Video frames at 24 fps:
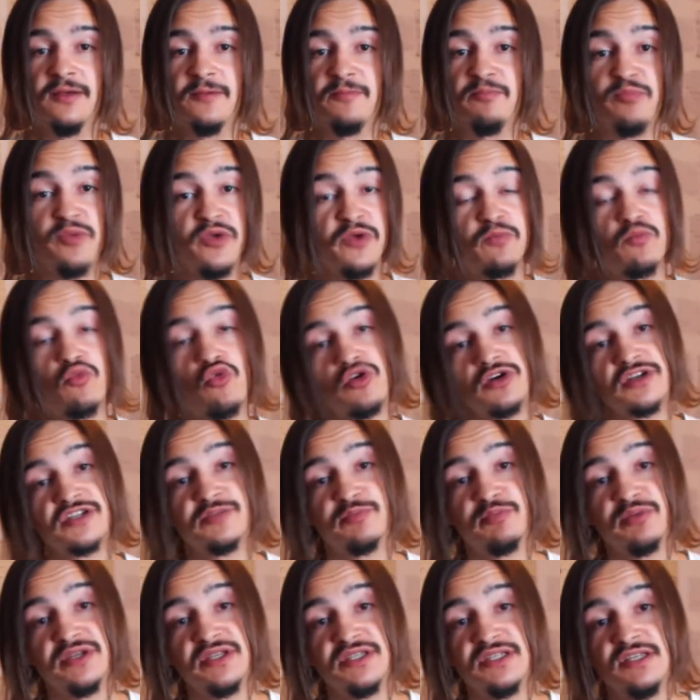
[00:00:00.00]
be more
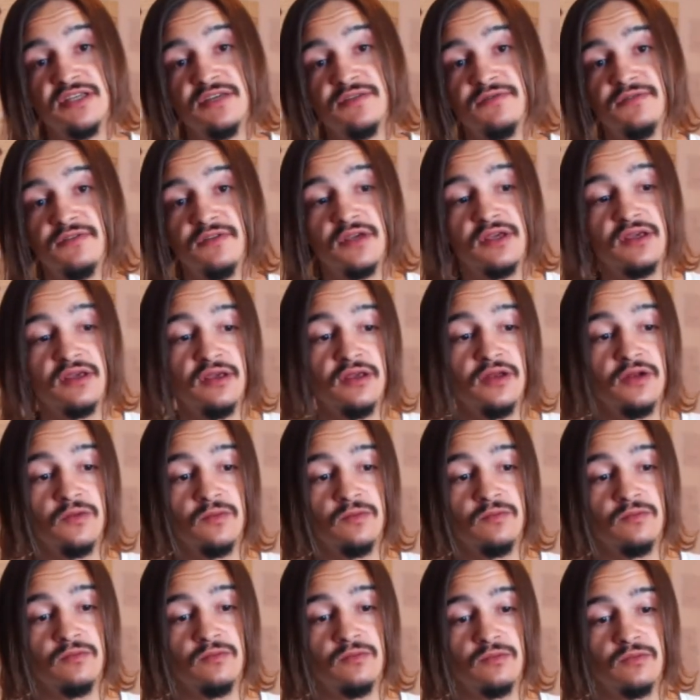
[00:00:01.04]
specific
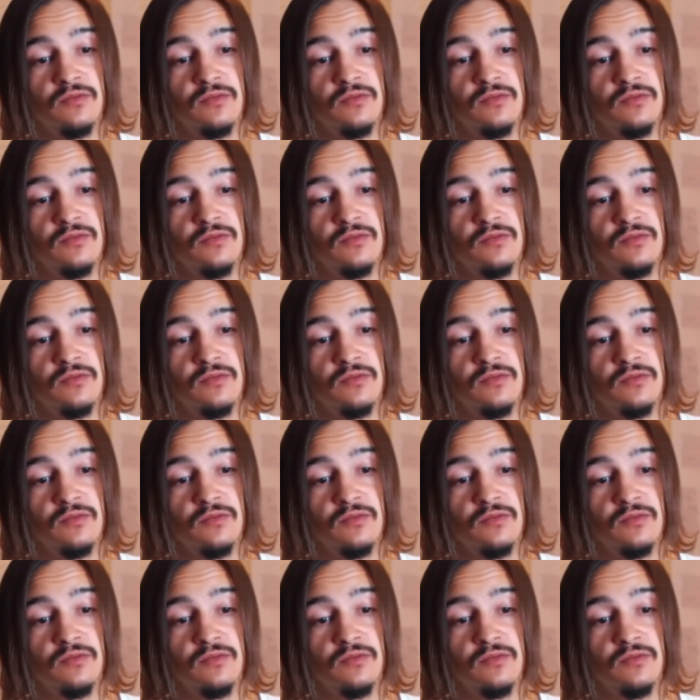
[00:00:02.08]
in